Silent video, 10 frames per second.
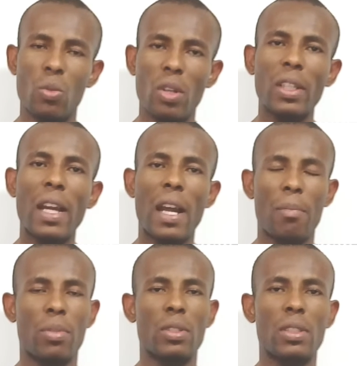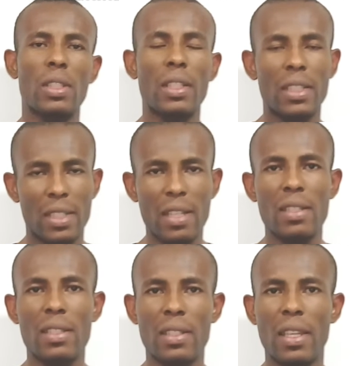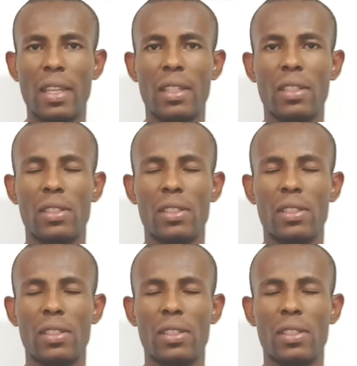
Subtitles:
what happened yesterday?